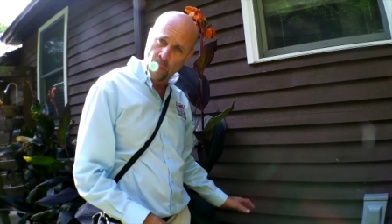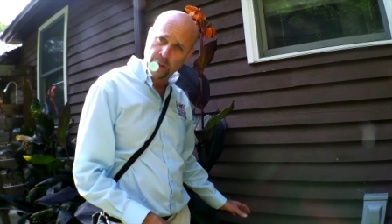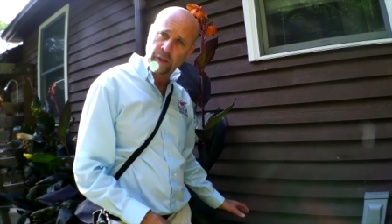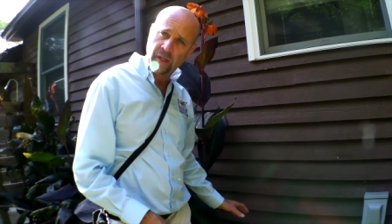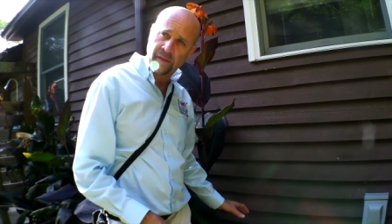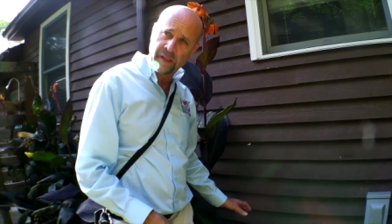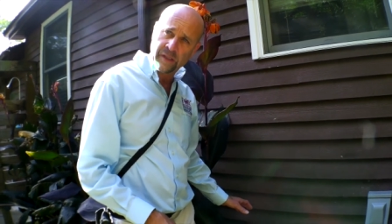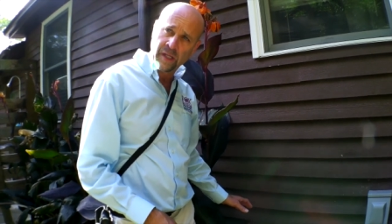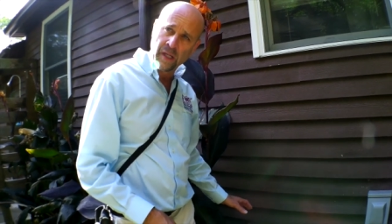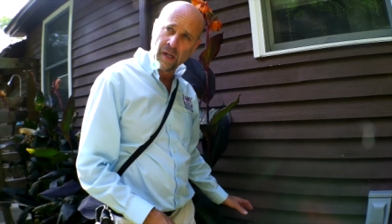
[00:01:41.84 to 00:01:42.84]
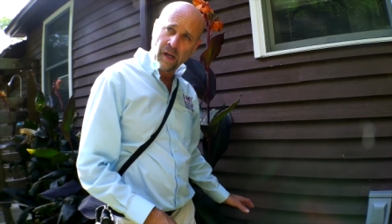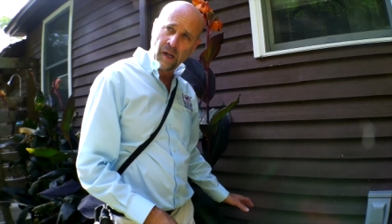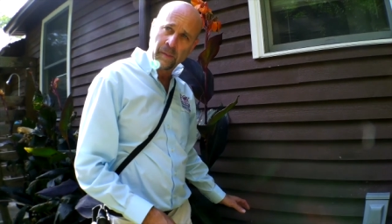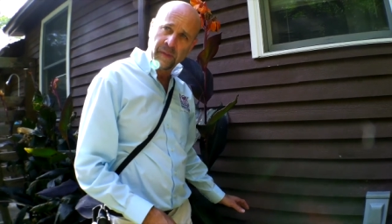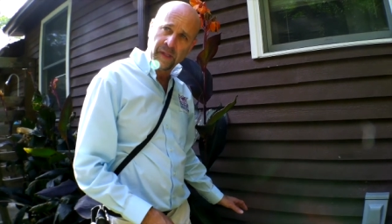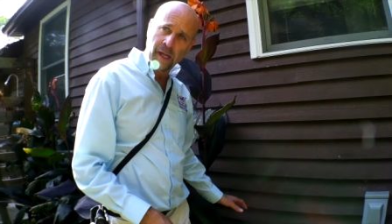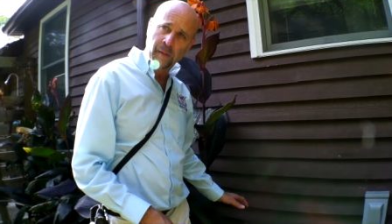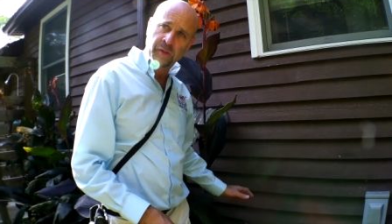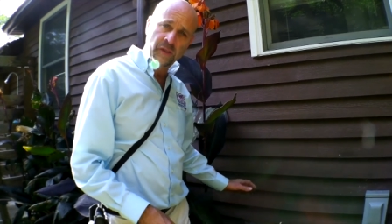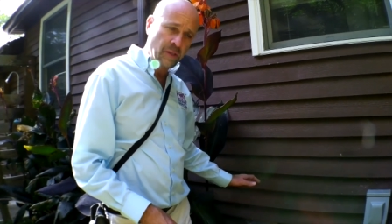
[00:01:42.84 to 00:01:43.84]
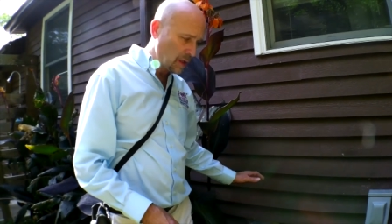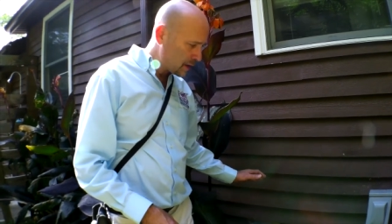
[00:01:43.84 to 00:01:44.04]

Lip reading: portion of it that helps